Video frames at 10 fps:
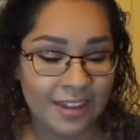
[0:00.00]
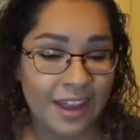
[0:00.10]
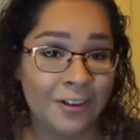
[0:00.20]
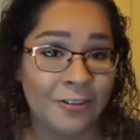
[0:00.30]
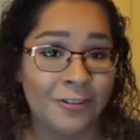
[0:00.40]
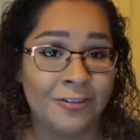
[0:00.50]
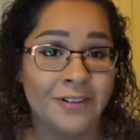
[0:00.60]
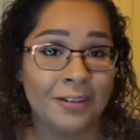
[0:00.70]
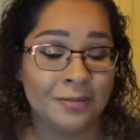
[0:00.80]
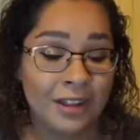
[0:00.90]
I don't know,
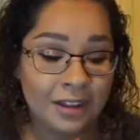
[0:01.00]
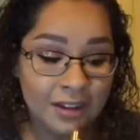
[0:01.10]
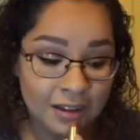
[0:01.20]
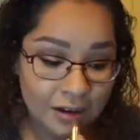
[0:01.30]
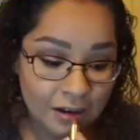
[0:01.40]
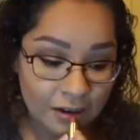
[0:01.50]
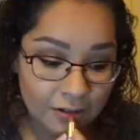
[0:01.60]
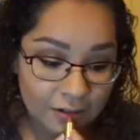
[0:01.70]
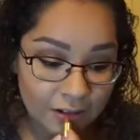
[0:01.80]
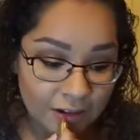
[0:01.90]
I'm like
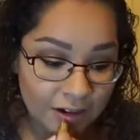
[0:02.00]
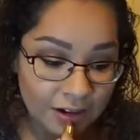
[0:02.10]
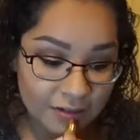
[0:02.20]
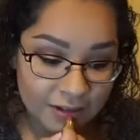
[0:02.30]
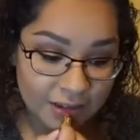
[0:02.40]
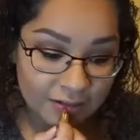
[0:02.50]
really nervous,